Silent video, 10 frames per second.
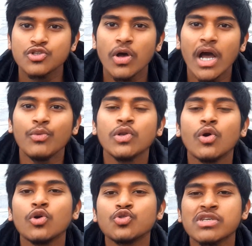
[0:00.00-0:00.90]
So I will
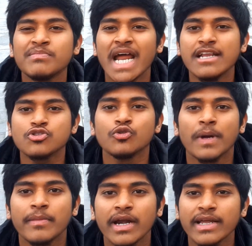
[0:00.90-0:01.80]
go to some Danish
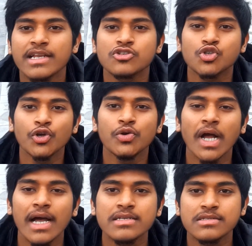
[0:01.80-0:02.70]
supermarket and show you
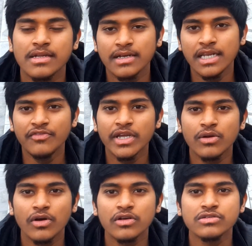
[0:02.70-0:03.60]
guys the living
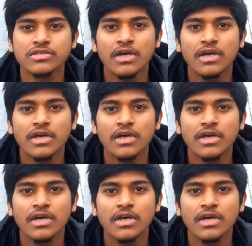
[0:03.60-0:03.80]
cost,